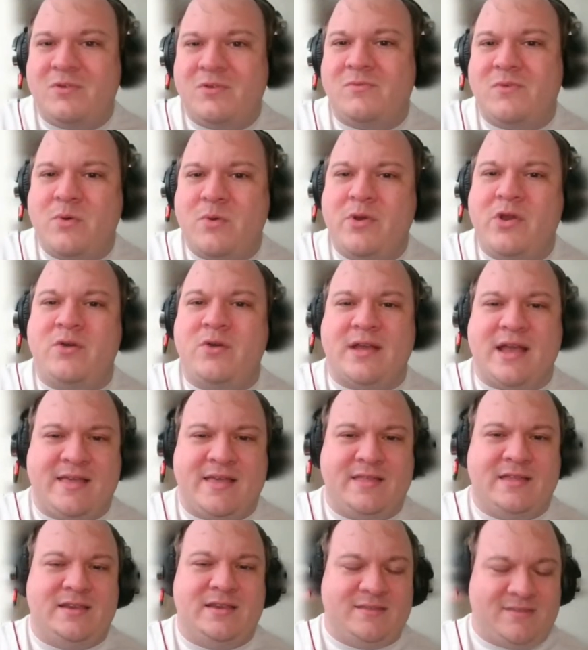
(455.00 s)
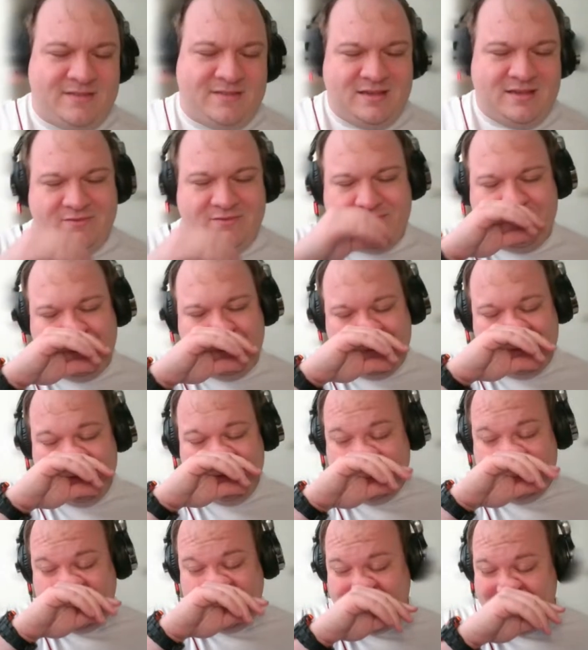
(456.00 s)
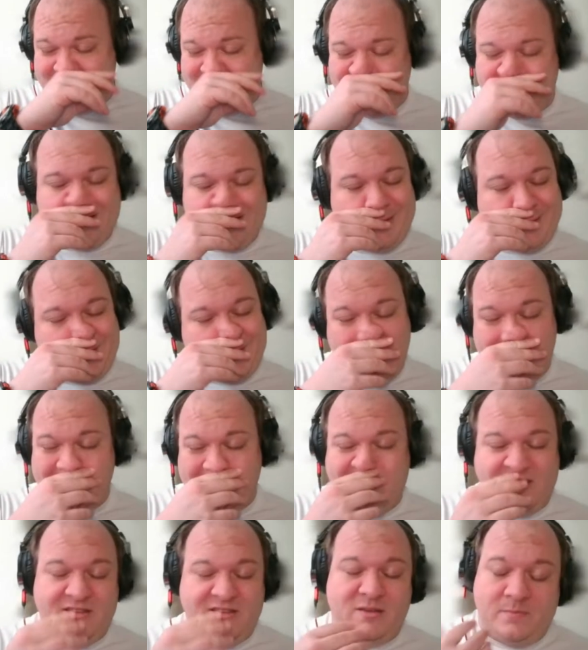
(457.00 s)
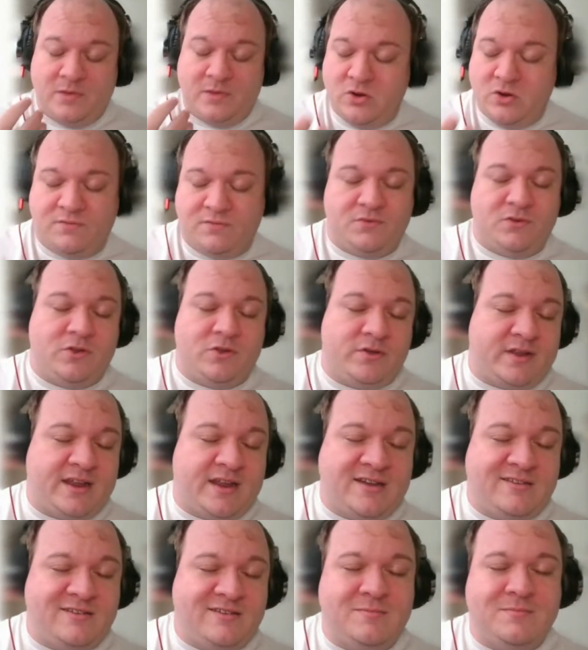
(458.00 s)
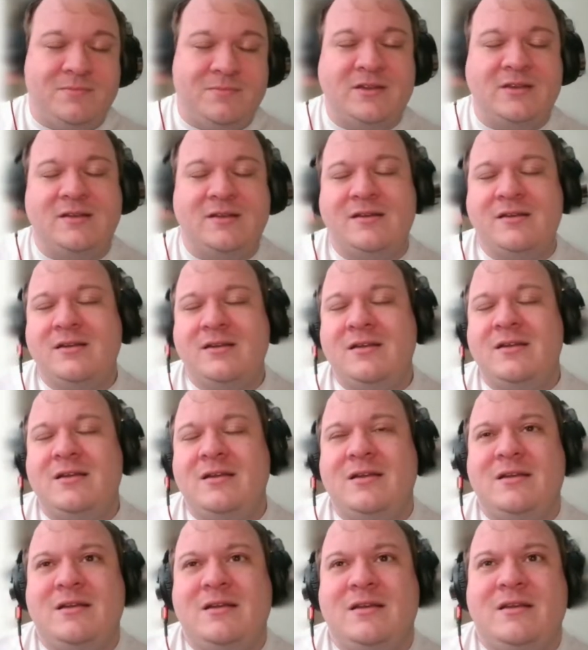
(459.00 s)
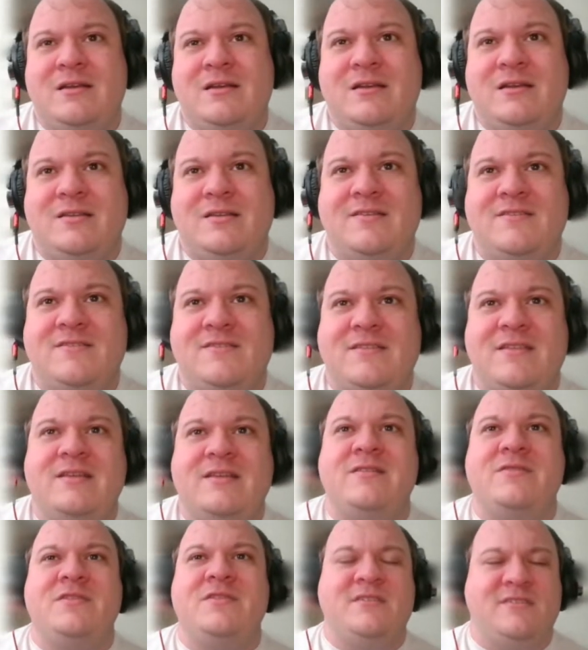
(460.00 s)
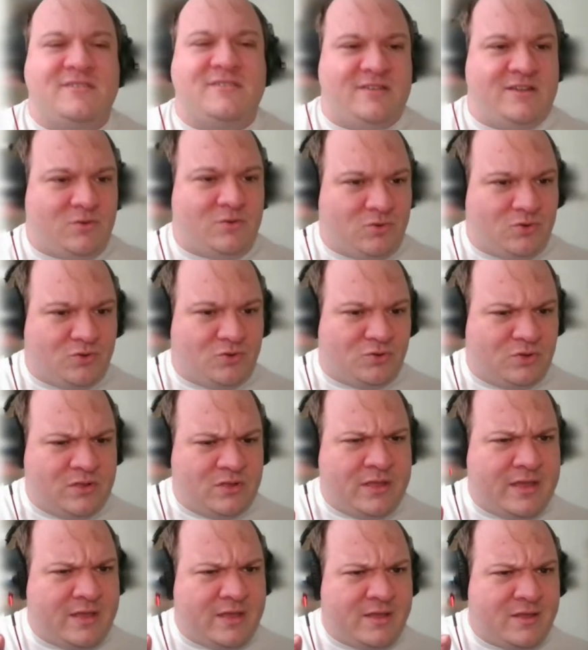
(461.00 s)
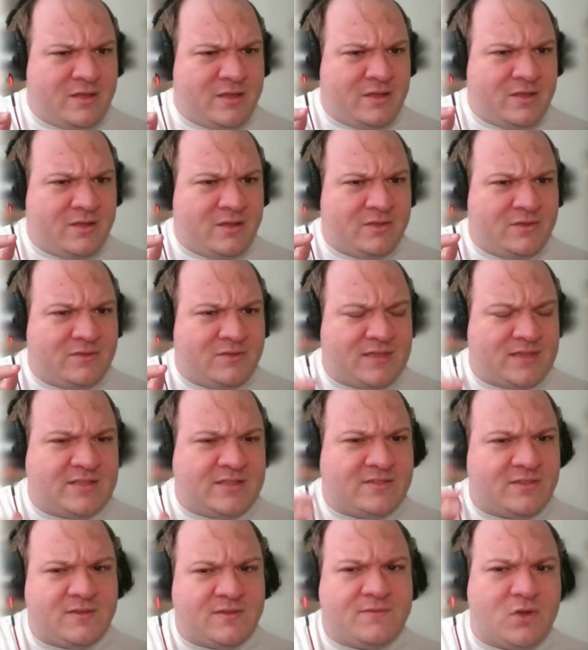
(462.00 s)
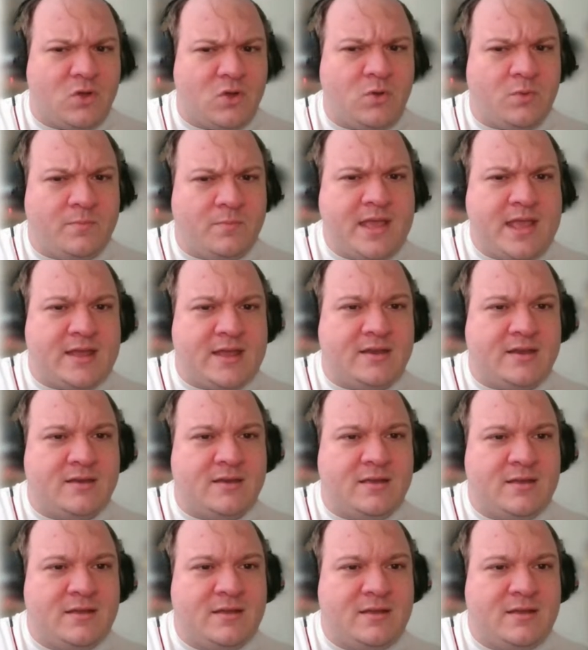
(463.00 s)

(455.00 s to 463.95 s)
But Roanoke Island itself, not only is it a beautiful location, but just the general sense of, oh man,